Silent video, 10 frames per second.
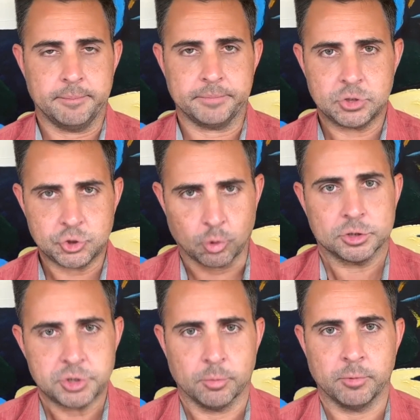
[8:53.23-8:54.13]

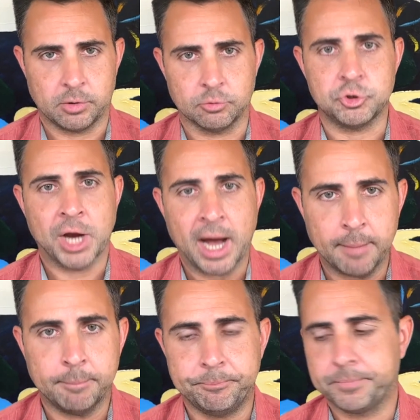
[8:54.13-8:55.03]
short-term rental
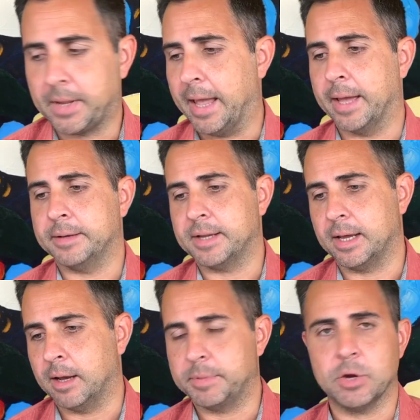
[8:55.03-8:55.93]
job. And
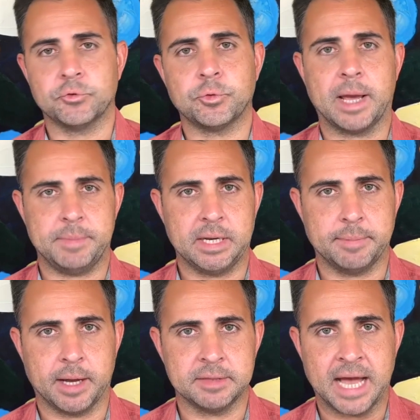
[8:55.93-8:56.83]
here's what I mean
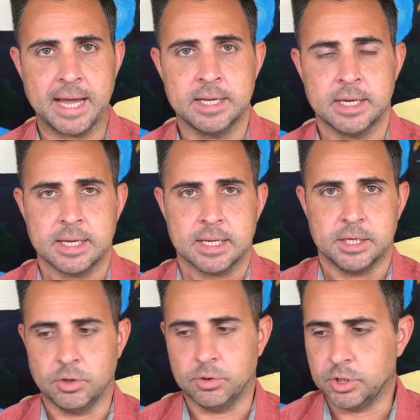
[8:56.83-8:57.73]
about that.
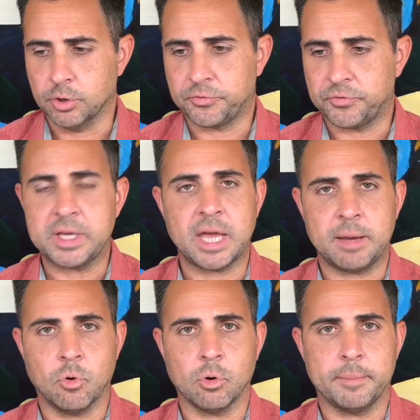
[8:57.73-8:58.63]
You're thinking
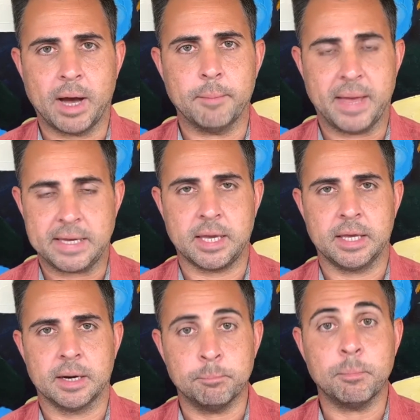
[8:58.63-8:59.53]
more about making it
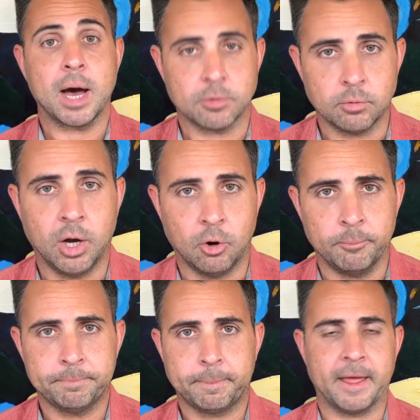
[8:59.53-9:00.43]
a model
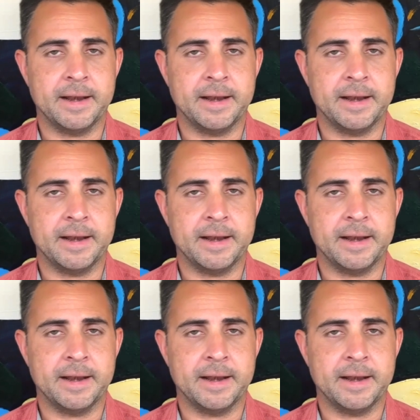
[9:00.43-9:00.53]
home than